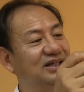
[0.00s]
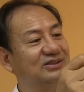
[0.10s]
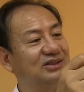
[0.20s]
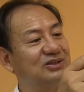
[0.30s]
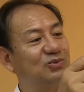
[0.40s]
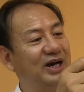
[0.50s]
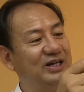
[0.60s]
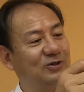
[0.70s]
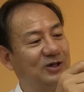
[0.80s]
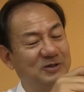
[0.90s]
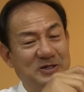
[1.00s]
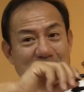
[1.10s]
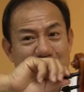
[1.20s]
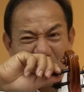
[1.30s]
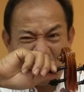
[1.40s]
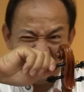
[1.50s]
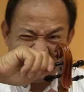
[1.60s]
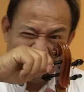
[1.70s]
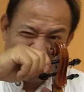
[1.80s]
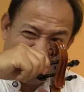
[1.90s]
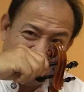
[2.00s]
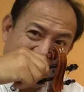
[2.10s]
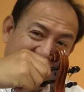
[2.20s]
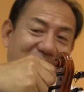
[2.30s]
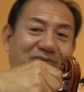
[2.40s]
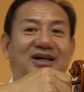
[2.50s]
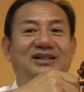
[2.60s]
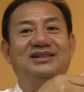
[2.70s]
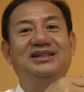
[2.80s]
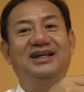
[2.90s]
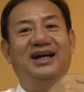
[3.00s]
So that's why you can push very much